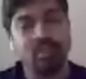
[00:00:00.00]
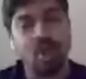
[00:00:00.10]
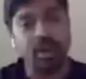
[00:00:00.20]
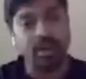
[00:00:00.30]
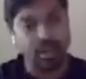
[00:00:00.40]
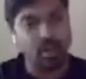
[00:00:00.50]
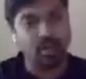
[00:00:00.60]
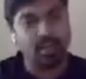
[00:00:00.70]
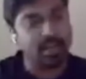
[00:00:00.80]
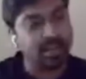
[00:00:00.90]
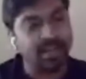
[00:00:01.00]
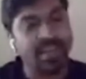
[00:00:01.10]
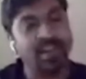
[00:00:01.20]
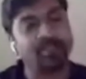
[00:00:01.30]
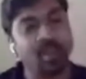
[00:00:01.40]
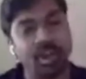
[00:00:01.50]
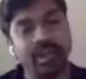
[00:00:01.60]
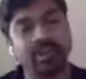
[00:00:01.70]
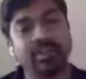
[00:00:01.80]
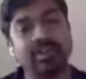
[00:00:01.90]
audit logs up until that
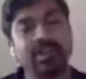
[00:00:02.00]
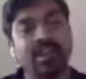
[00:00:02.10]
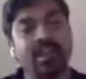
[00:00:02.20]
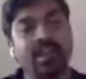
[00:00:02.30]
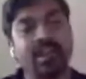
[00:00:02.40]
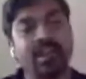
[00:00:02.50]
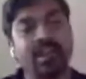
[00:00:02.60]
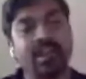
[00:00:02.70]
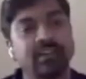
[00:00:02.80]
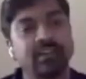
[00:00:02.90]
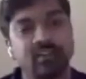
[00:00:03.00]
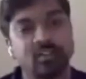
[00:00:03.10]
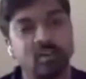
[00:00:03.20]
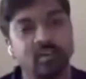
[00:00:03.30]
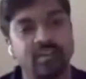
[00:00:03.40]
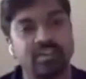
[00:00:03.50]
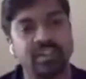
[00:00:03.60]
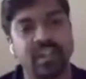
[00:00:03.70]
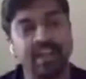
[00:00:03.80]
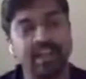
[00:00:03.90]
point and then the restore
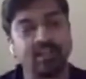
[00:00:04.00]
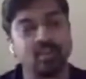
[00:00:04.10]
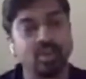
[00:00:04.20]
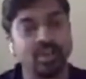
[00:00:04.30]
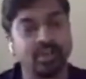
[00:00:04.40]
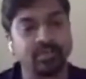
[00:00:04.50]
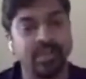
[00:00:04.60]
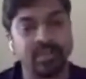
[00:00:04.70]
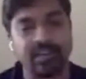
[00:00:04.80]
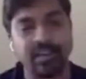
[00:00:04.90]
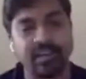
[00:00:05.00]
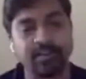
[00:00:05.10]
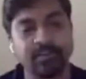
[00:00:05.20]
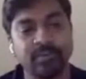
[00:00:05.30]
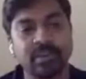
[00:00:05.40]
functionality would basically